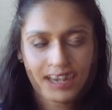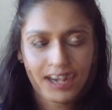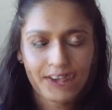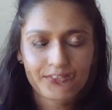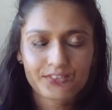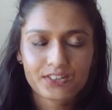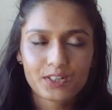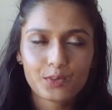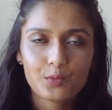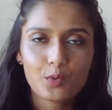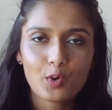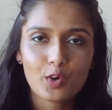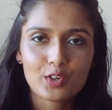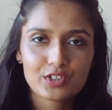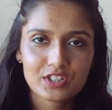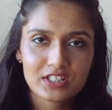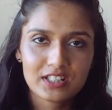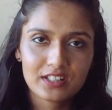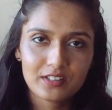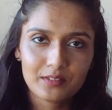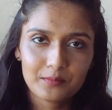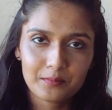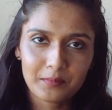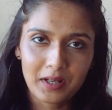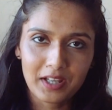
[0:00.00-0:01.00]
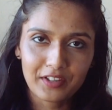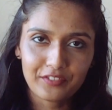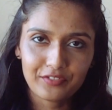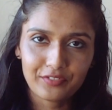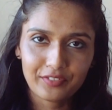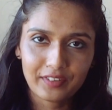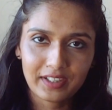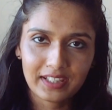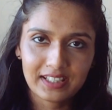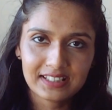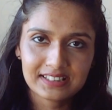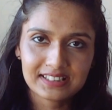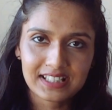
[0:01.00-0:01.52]
After washing my
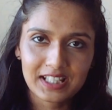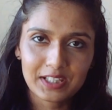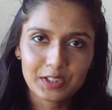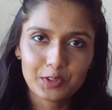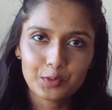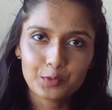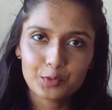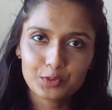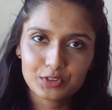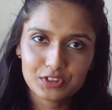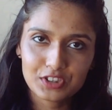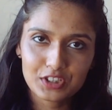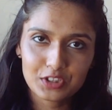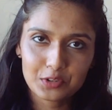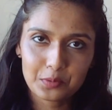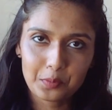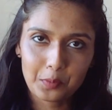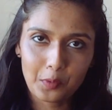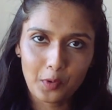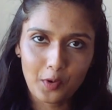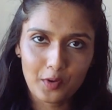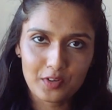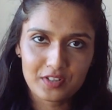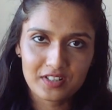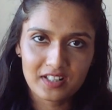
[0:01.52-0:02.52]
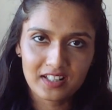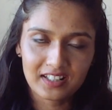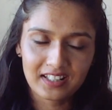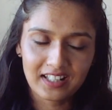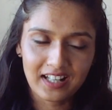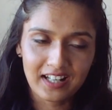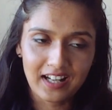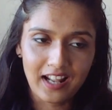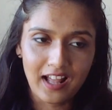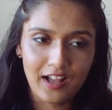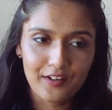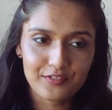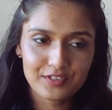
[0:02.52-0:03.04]
face, I use this
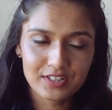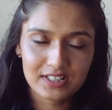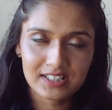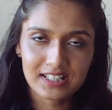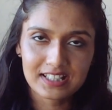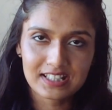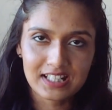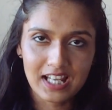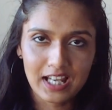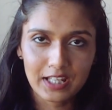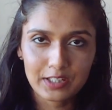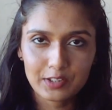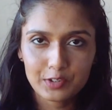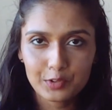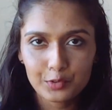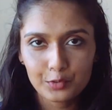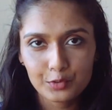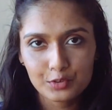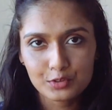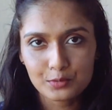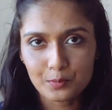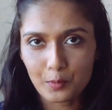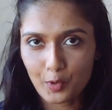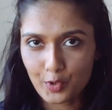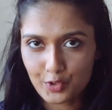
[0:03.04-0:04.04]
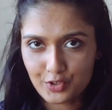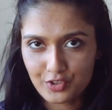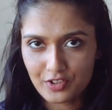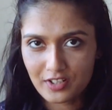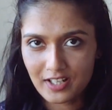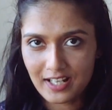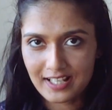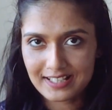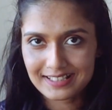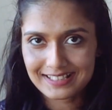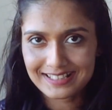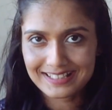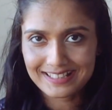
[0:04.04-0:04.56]
product, and after that I use
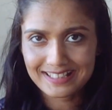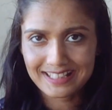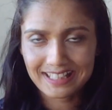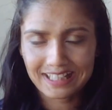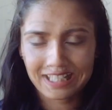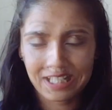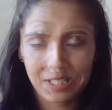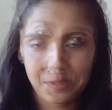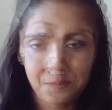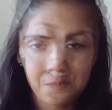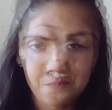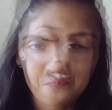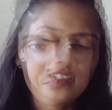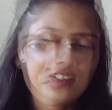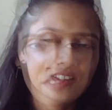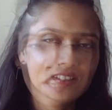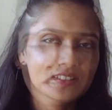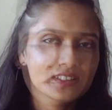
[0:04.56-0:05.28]
moisturizer cream.